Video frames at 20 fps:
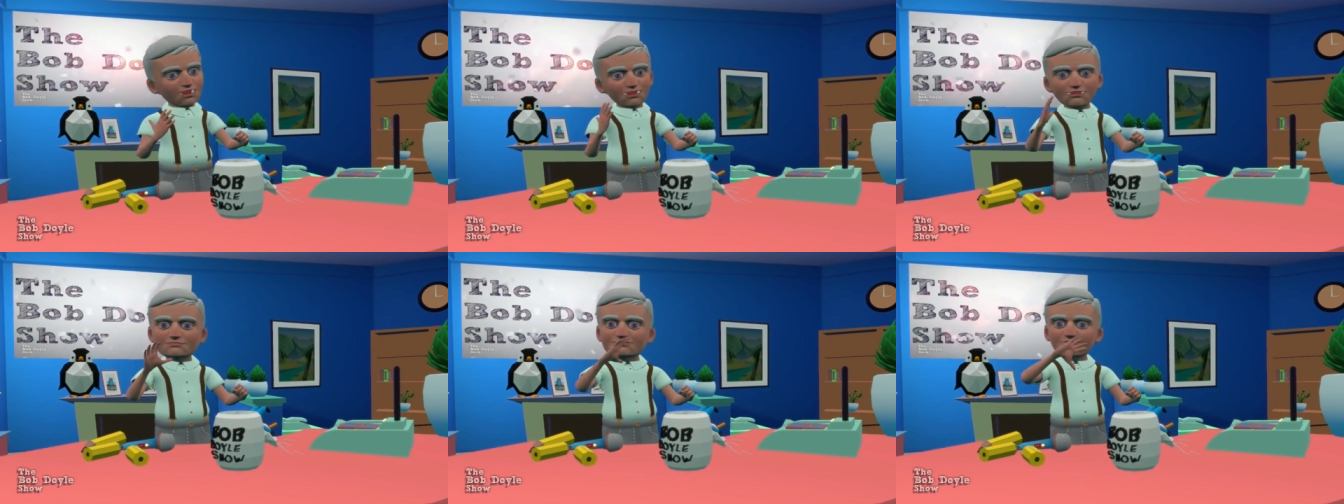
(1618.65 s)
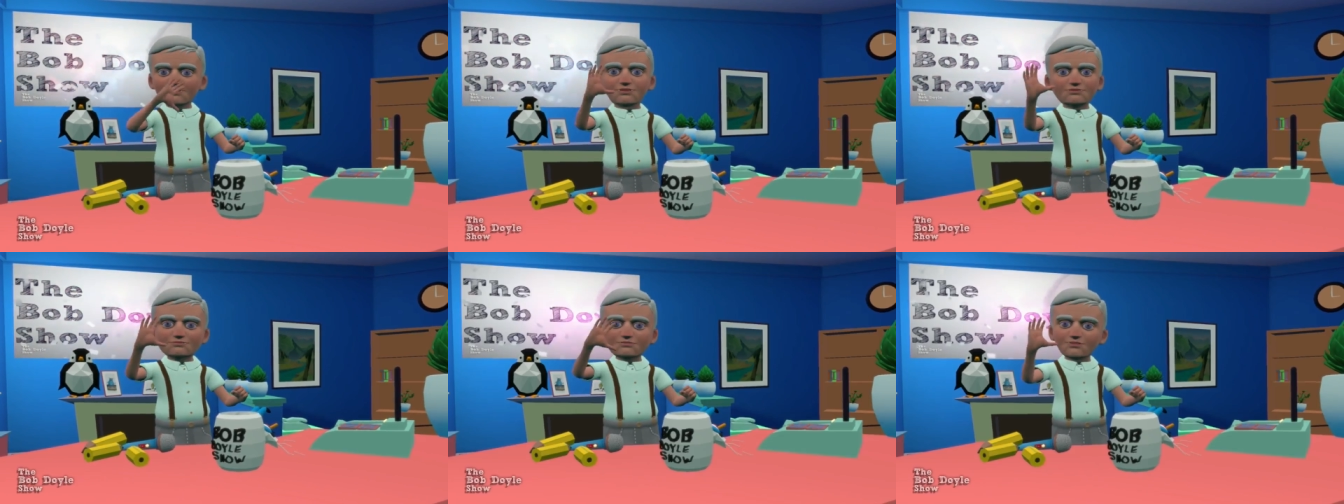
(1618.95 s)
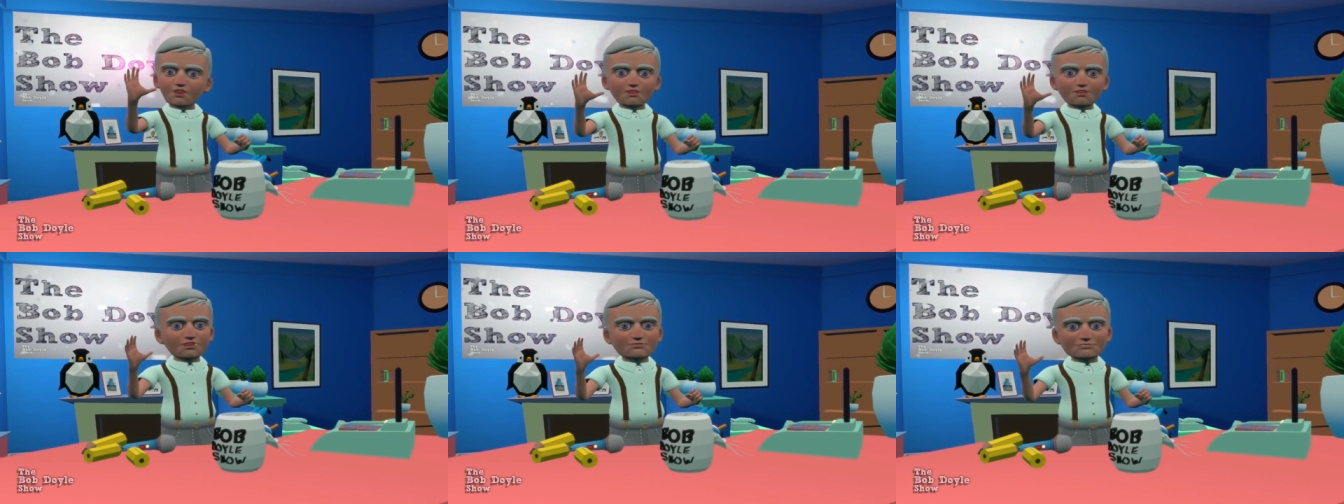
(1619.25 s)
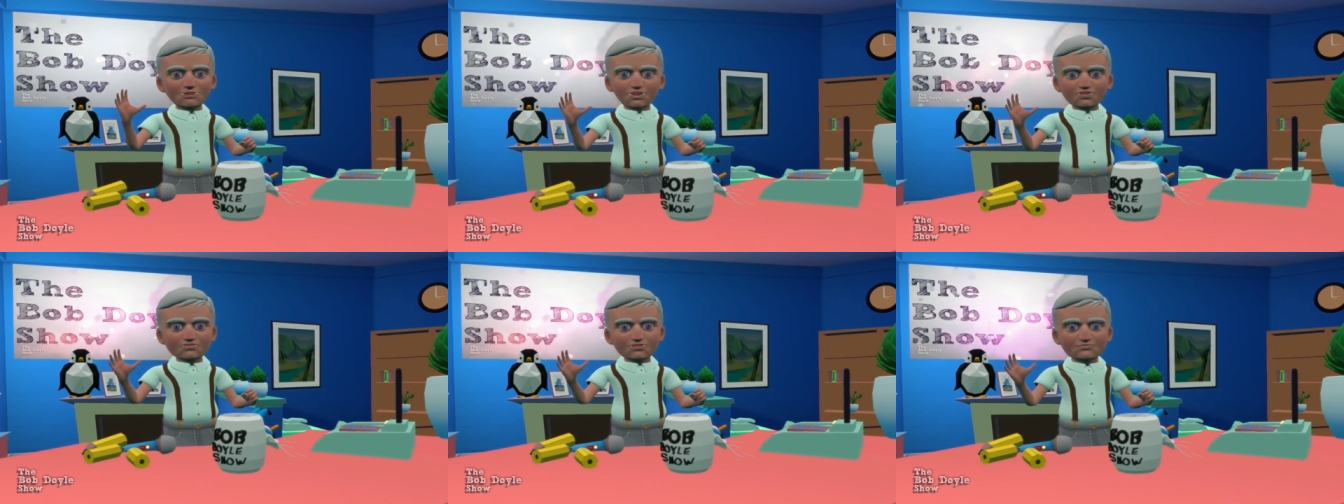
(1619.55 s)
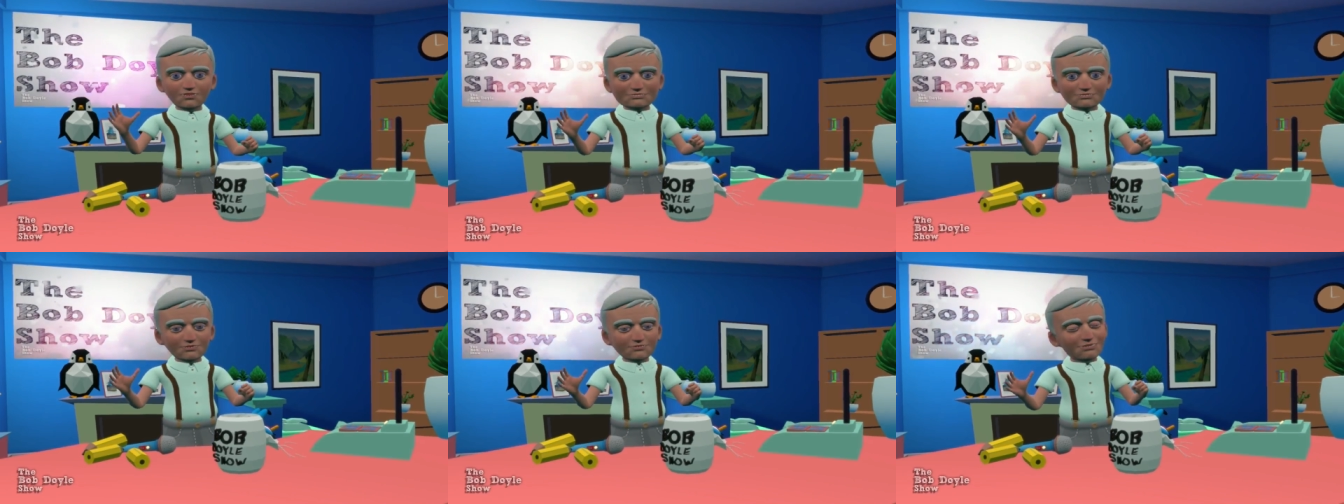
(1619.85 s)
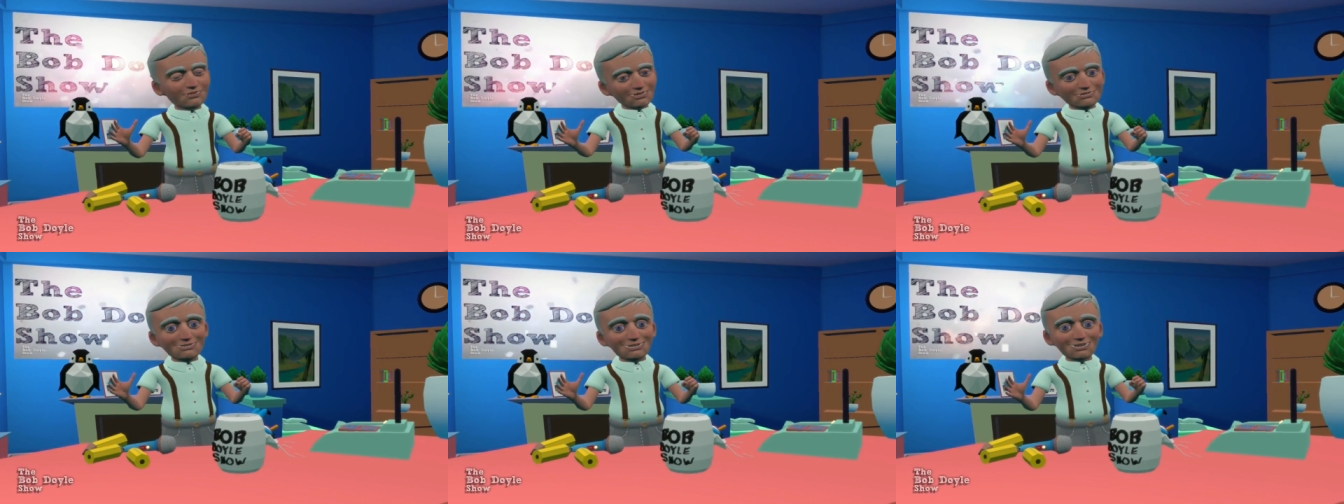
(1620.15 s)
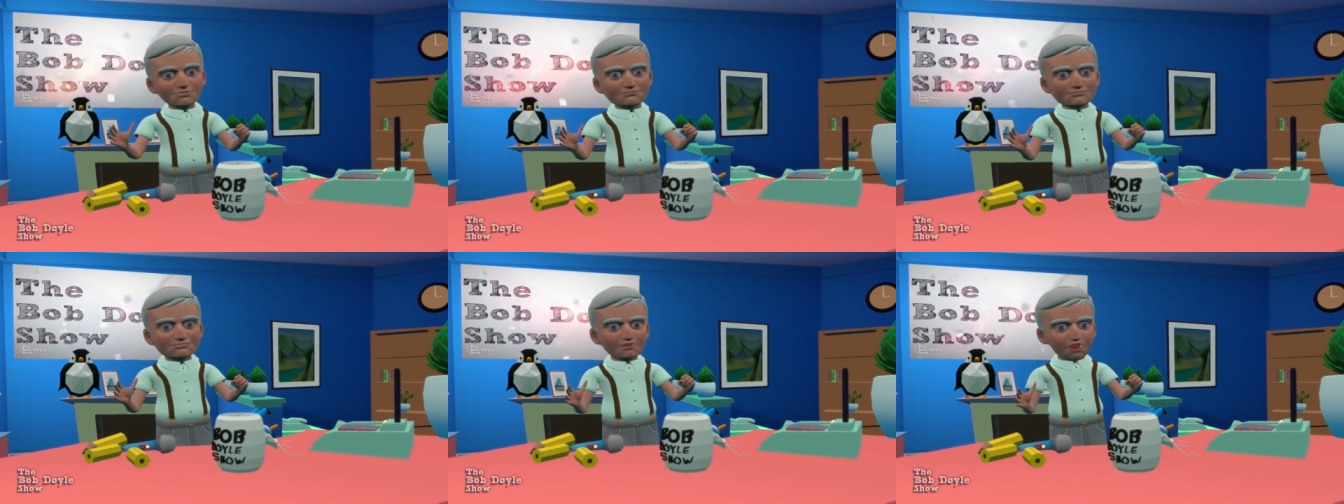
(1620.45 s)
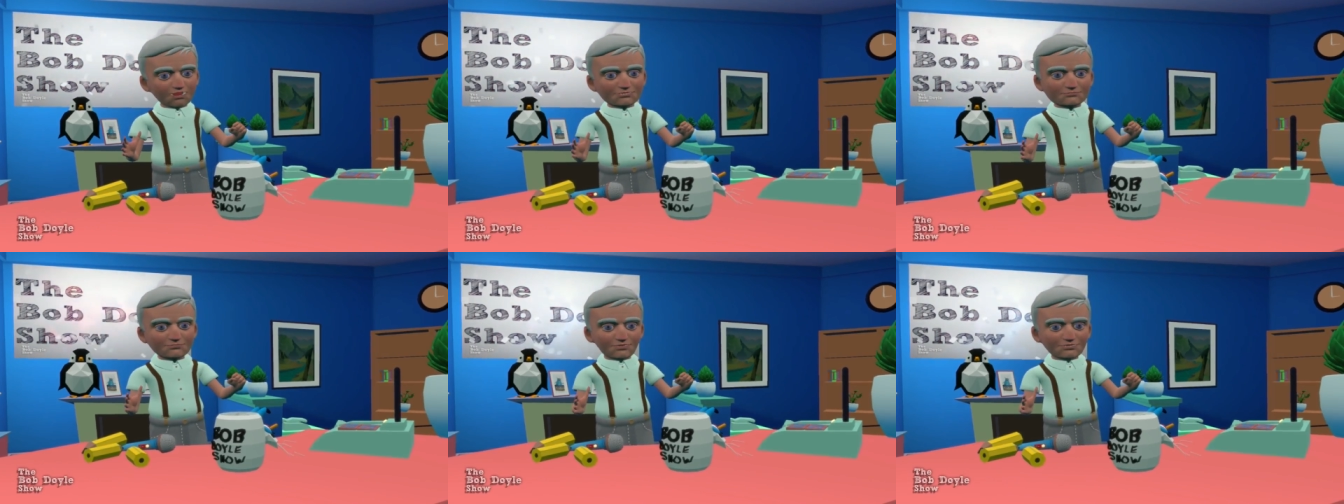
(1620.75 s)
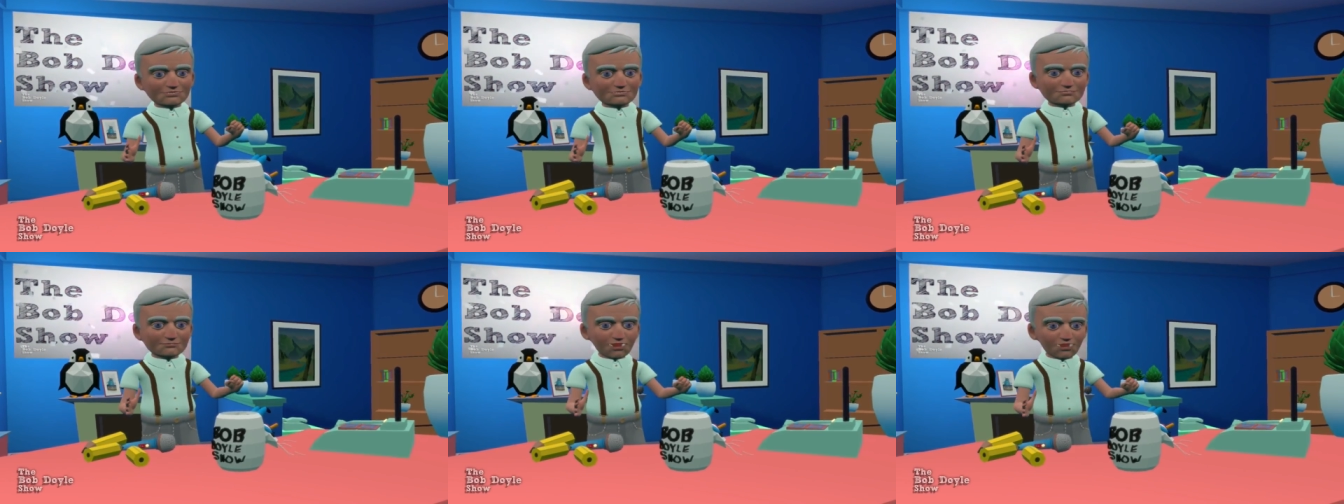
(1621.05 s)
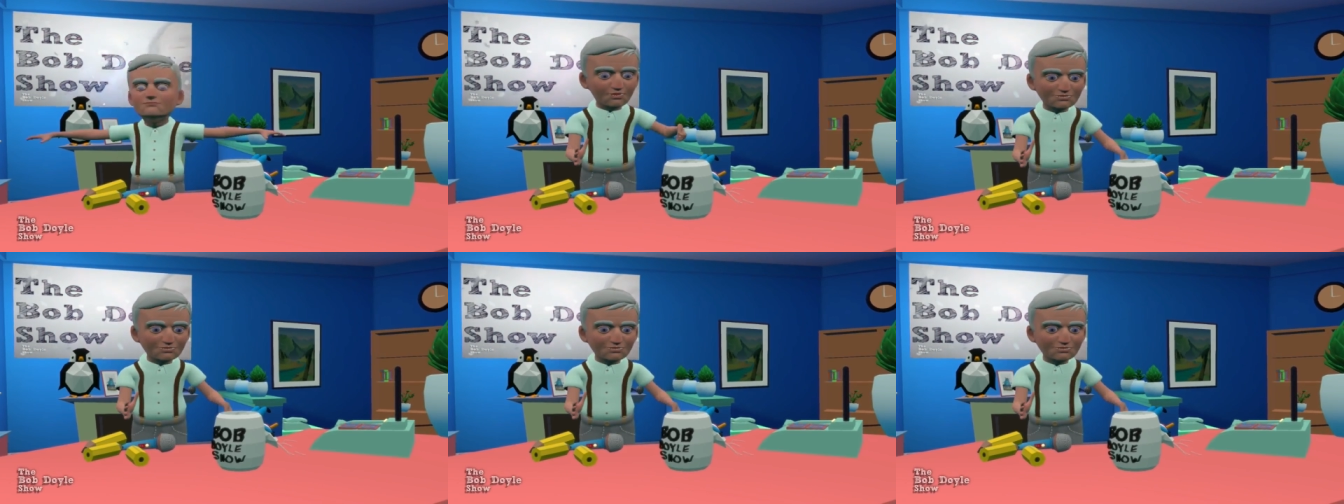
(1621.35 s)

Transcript: you will shall only see the effects. Watch this. Are you ready?